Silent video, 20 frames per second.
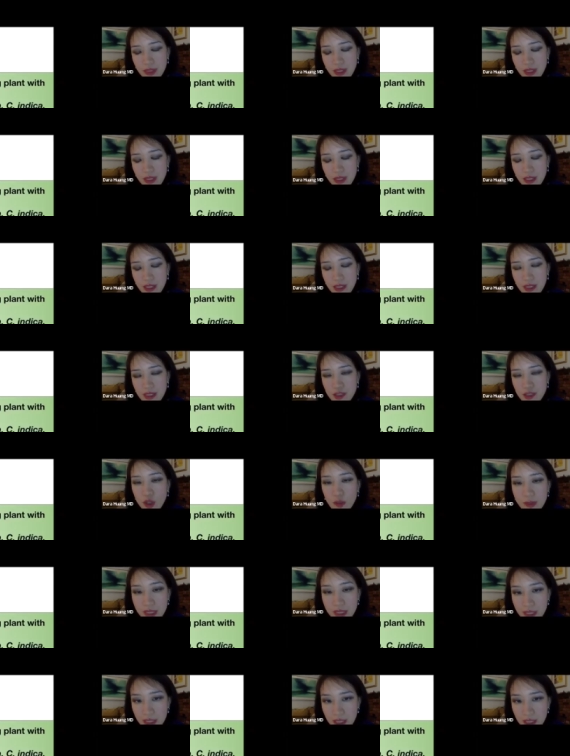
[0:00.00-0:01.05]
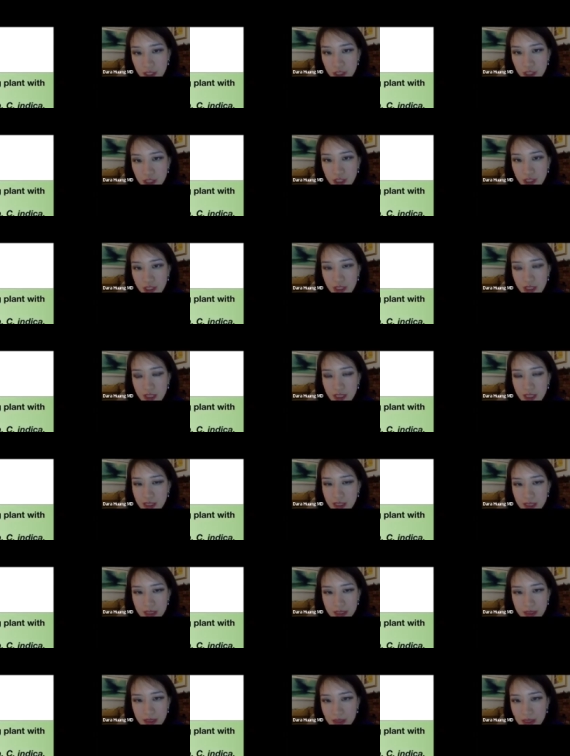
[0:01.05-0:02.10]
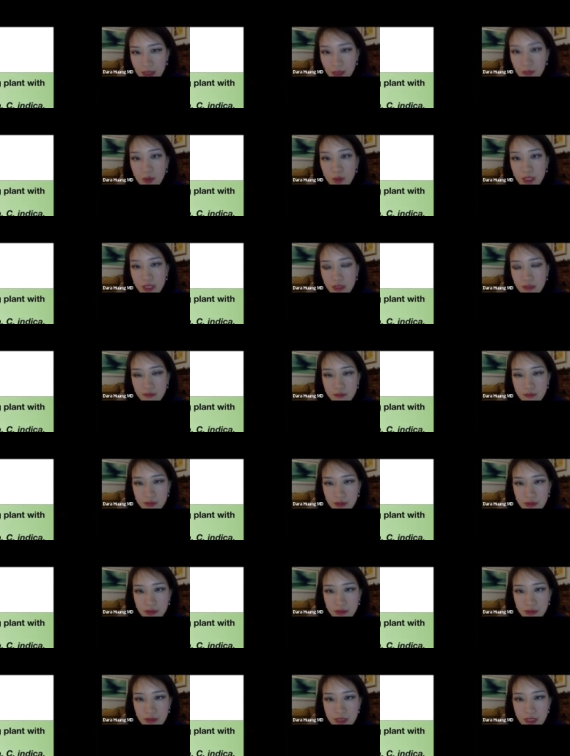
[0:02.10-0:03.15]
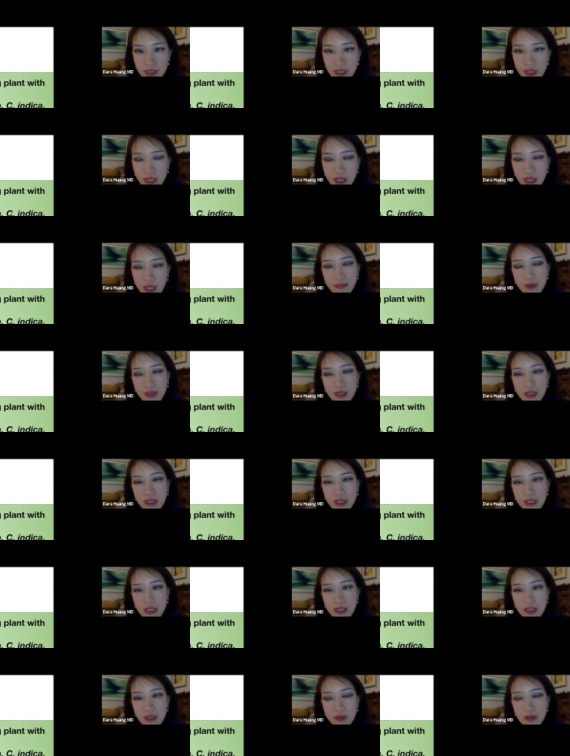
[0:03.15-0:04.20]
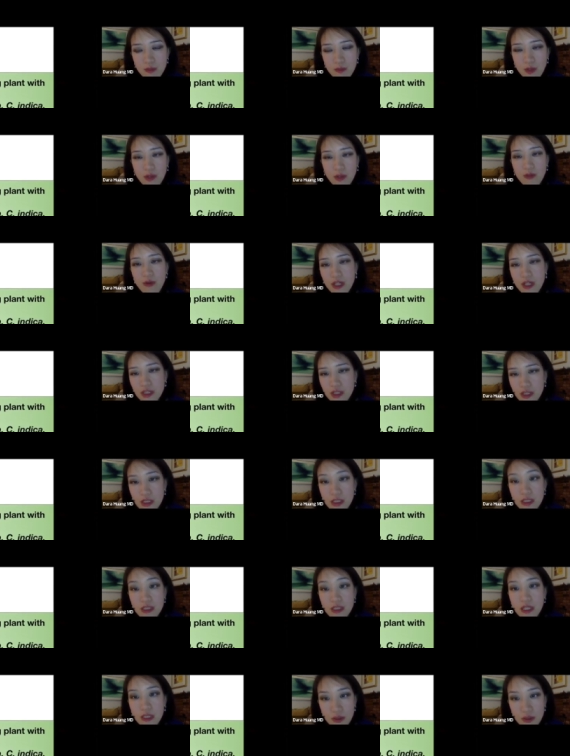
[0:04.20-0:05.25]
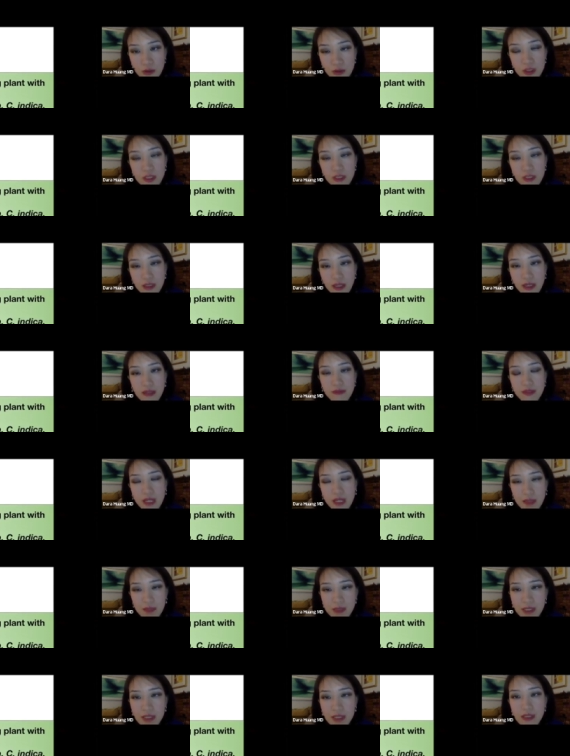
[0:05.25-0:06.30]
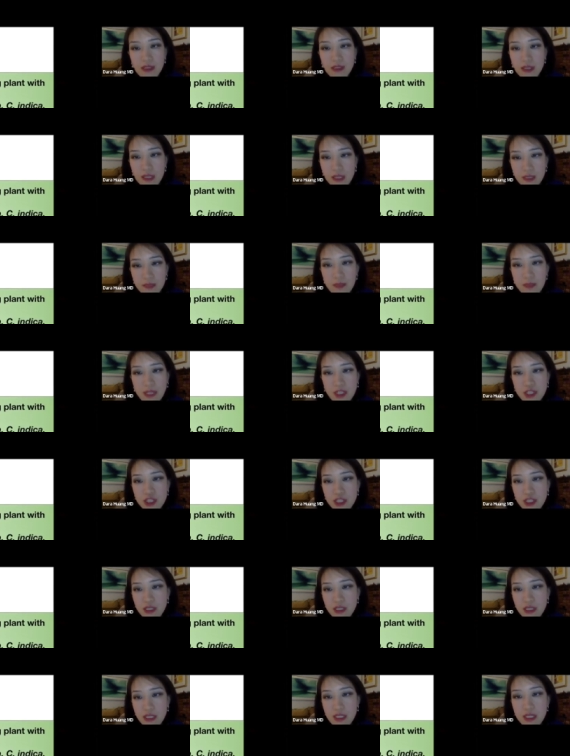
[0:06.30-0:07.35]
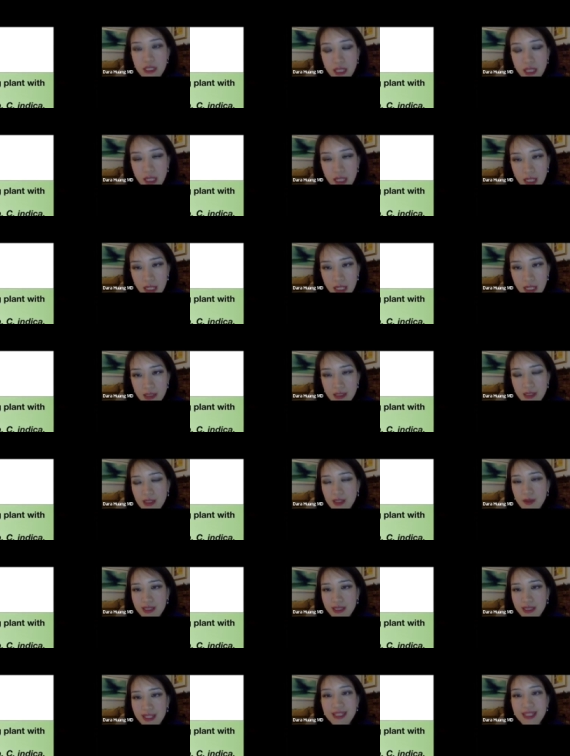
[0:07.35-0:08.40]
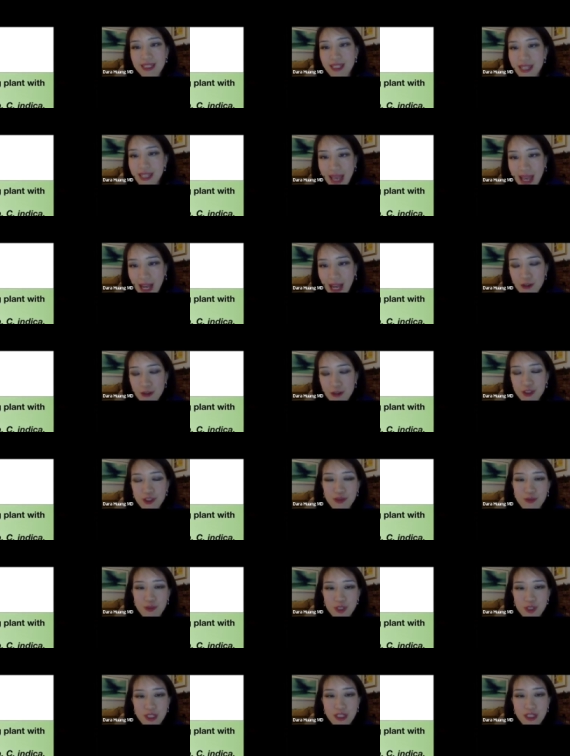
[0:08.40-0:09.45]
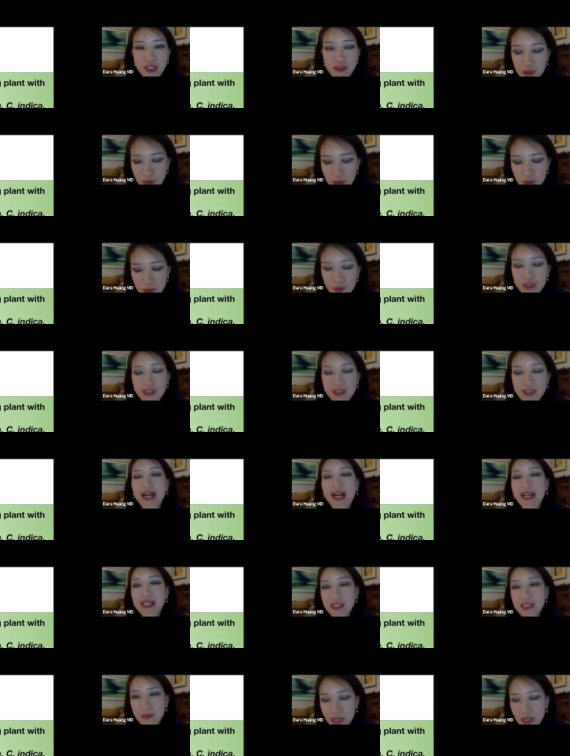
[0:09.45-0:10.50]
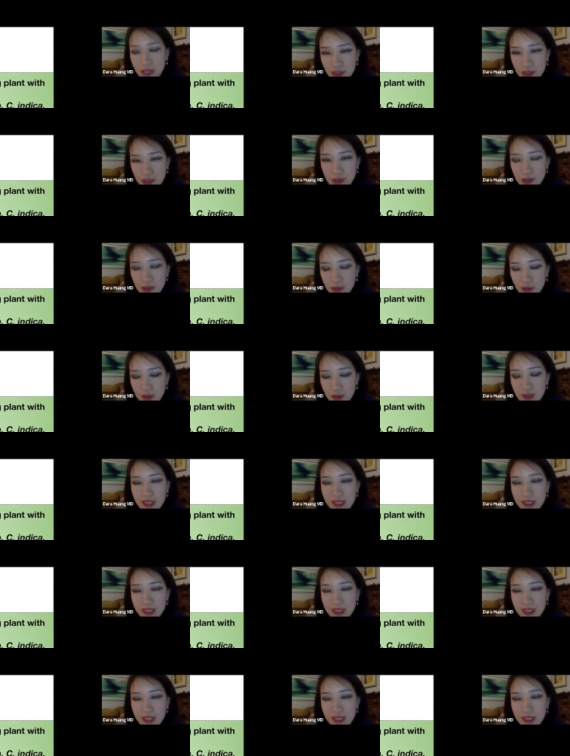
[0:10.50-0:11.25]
the uh, nomenclature is somewhat confused. The recreational adult use, a lot of times they'll mentioned indica in the couch, which gives you a relax, makes you